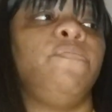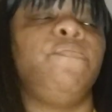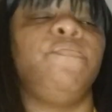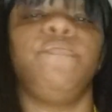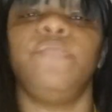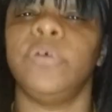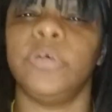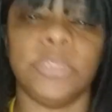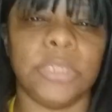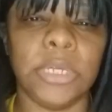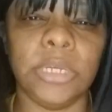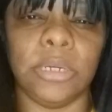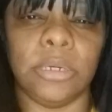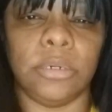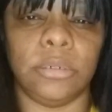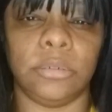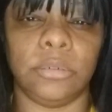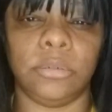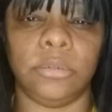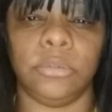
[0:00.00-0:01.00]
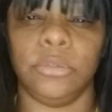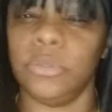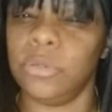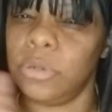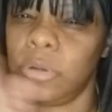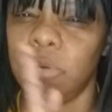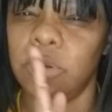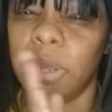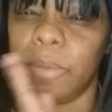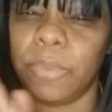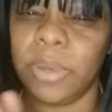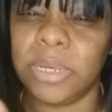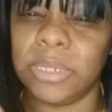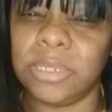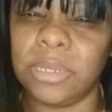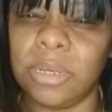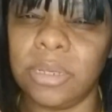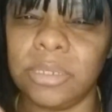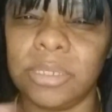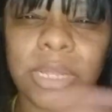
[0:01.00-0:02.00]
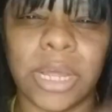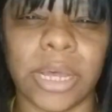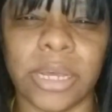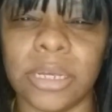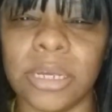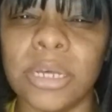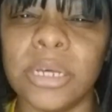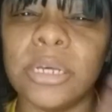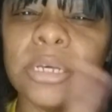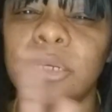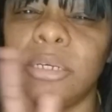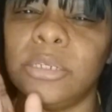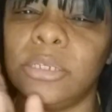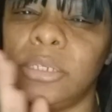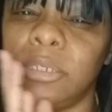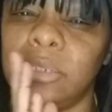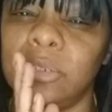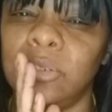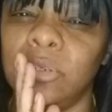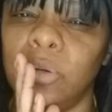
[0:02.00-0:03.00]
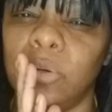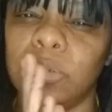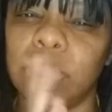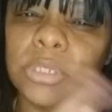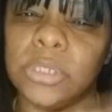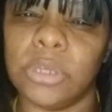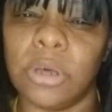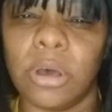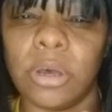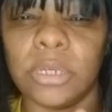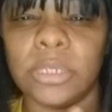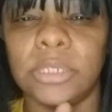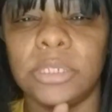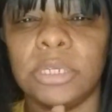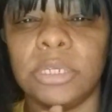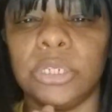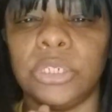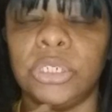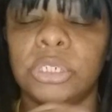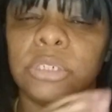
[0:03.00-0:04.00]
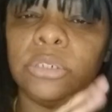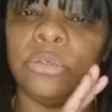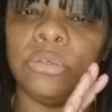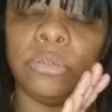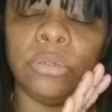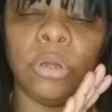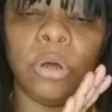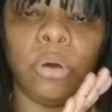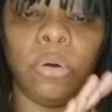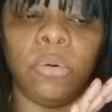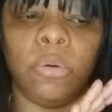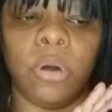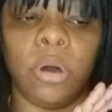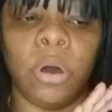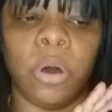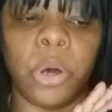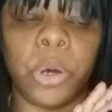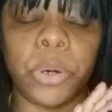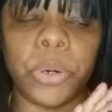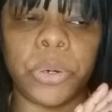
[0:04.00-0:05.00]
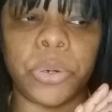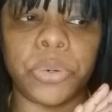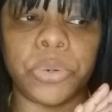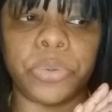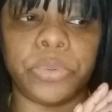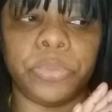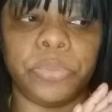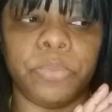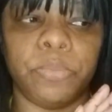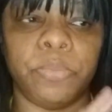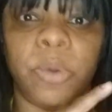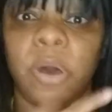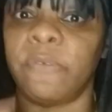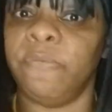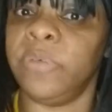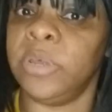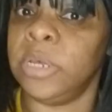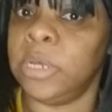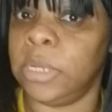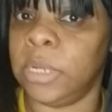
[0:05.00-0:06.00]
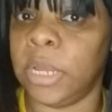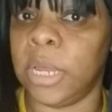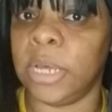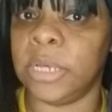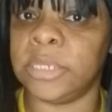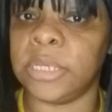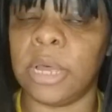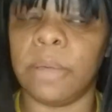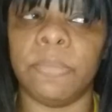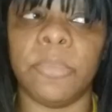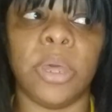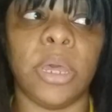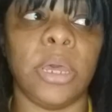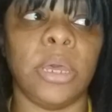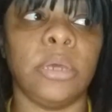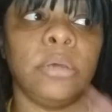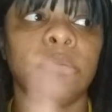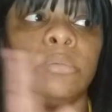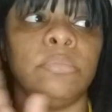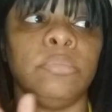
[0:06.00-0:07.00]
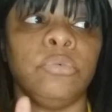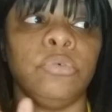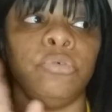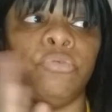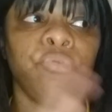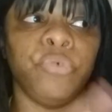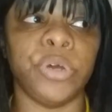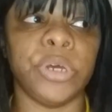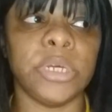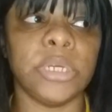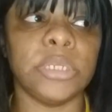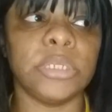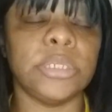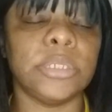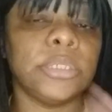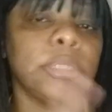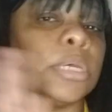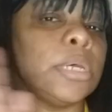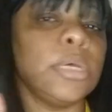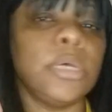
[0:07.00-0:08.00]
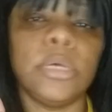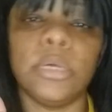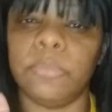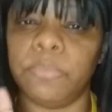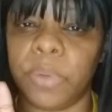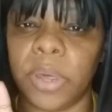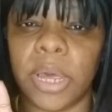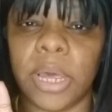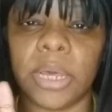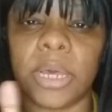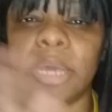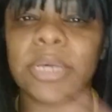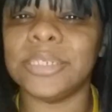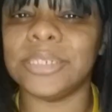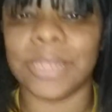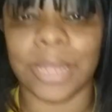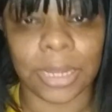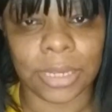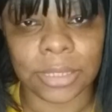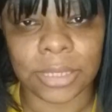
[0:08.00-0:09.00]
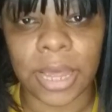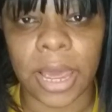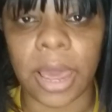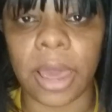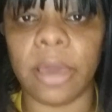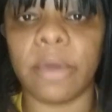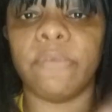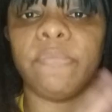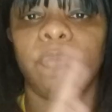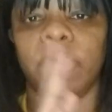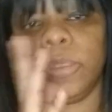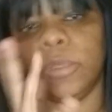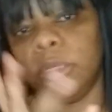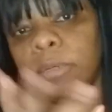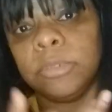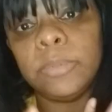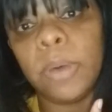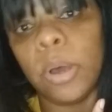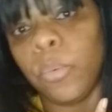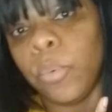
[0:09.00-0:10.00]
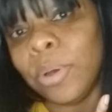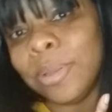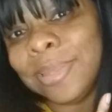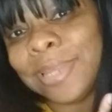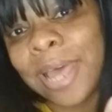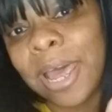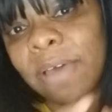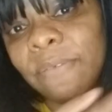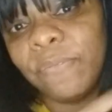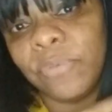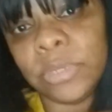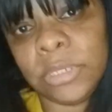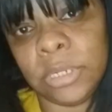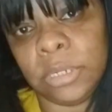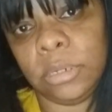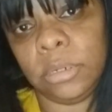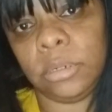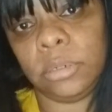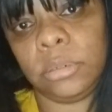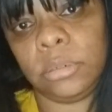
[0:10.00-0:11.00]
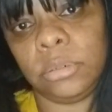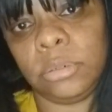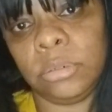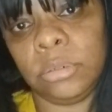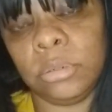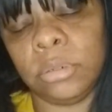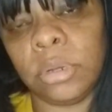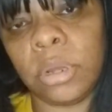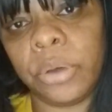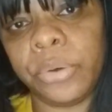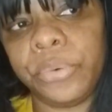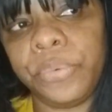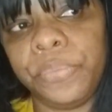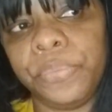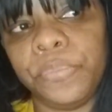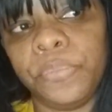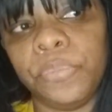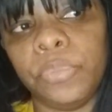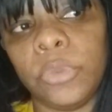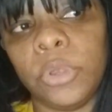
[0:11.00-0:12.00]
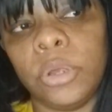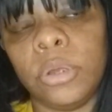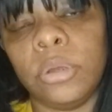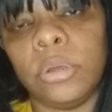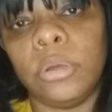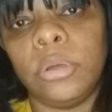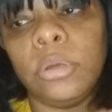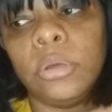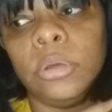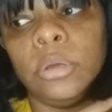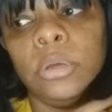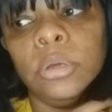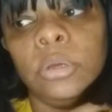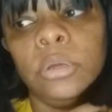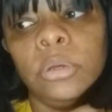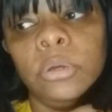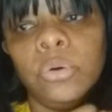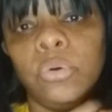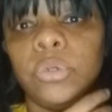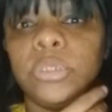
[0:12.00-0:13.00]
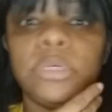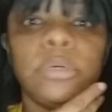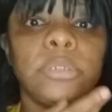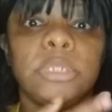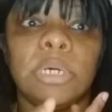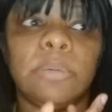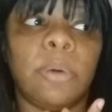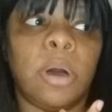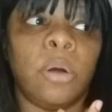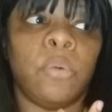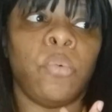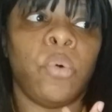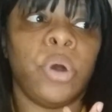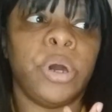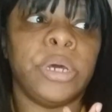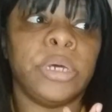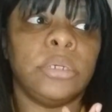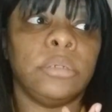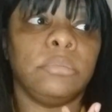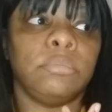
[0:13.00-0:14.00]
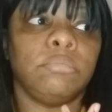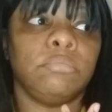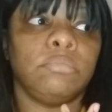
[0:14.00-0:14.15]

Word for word: for dinner. You know, that makes sense? Like, you know, sausage, you know, um, my vegan eggs I make, grits, pancakes, like that. Sometimes I want that for dinner, you know? Or sometimes I want,